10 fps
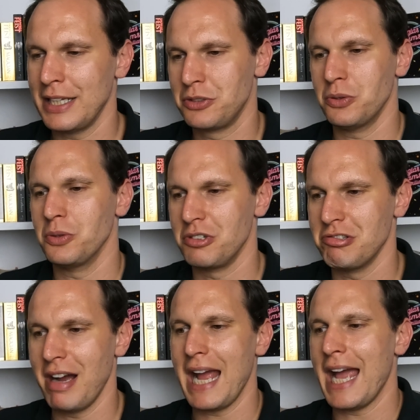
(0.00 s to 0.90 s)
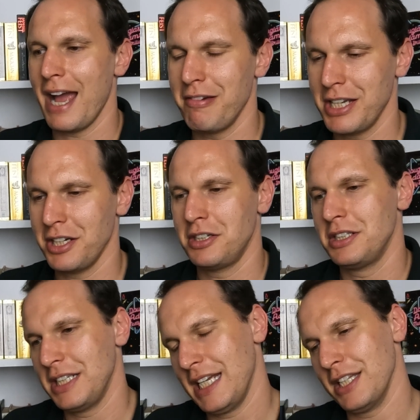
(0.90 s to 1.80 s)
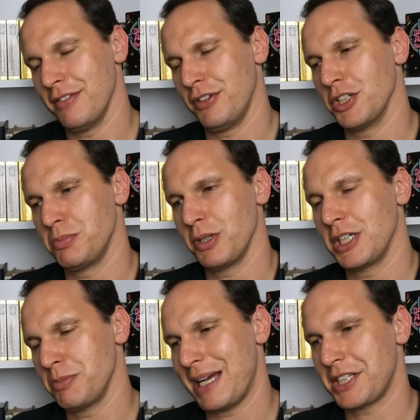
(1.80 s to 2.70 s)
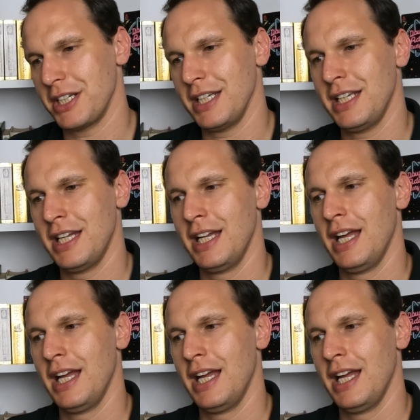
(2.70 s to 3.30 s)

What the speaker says: little grey area in the first book, especially,